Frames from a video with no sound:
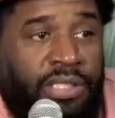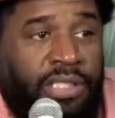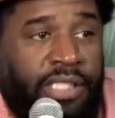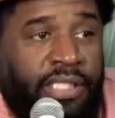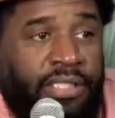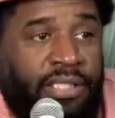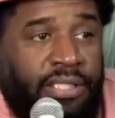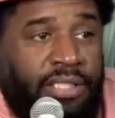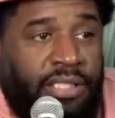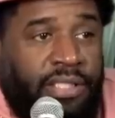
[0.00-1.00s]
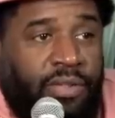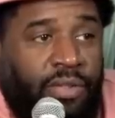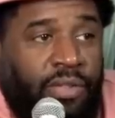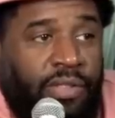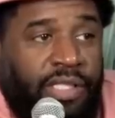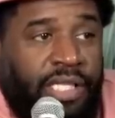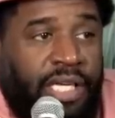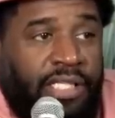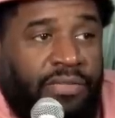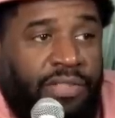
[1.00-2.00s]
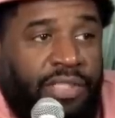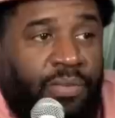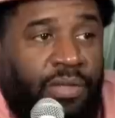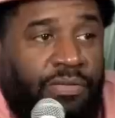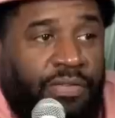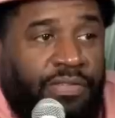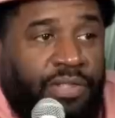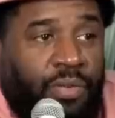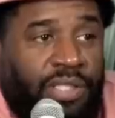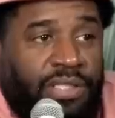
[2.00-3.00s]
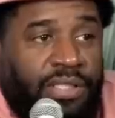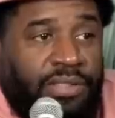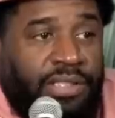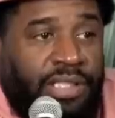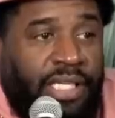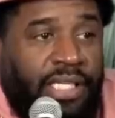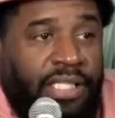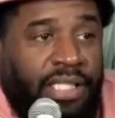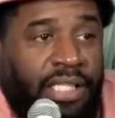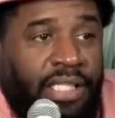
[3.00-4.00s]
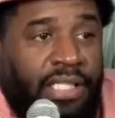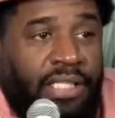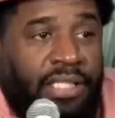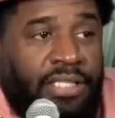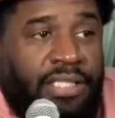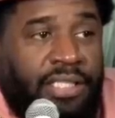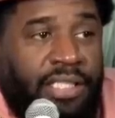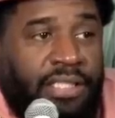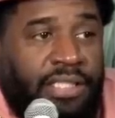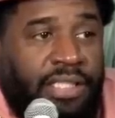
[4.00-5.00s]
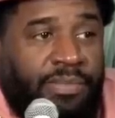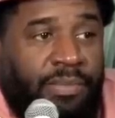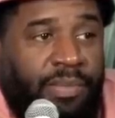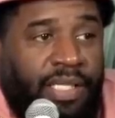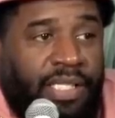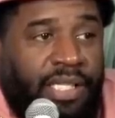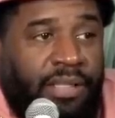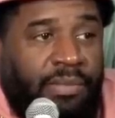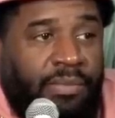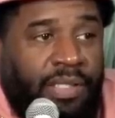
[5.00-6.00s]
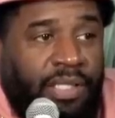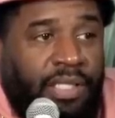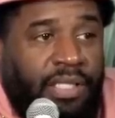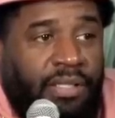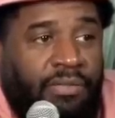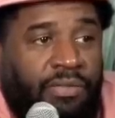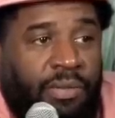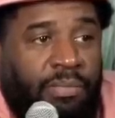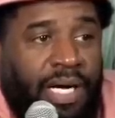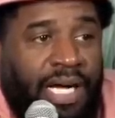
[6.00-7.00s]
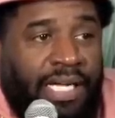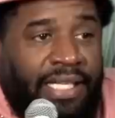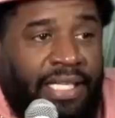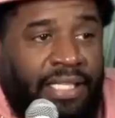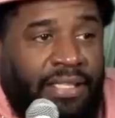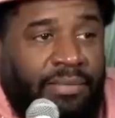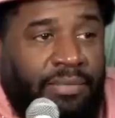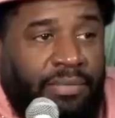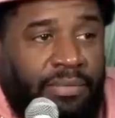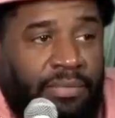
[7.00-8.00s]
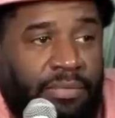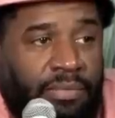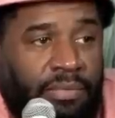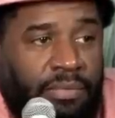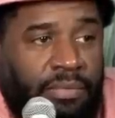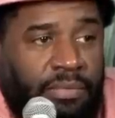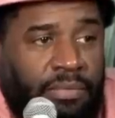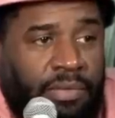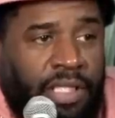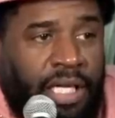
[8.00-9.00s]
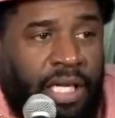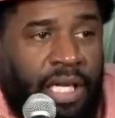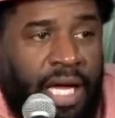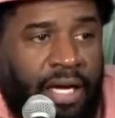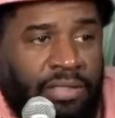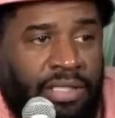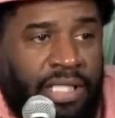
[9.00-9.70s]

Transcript: with tickets to see Corey. Got his 5150 sweatshirt today. All right, indeed. This is an attempt to make up for buying him the oh,